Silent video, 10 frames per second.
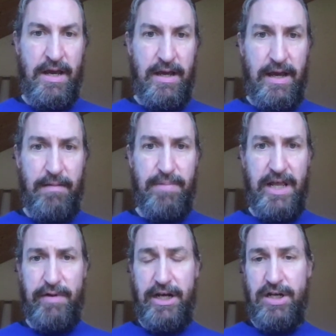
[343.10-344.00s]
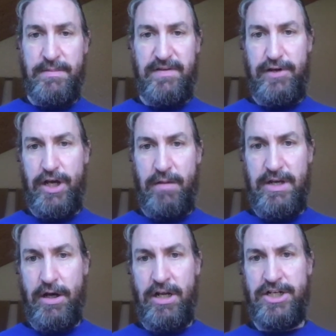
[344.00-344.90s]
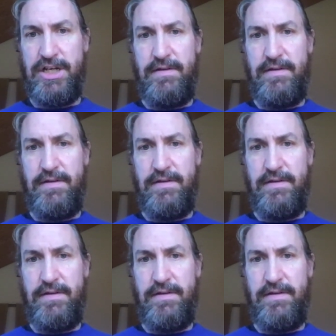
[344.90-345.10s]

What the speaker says: By the way, in terms of terminology,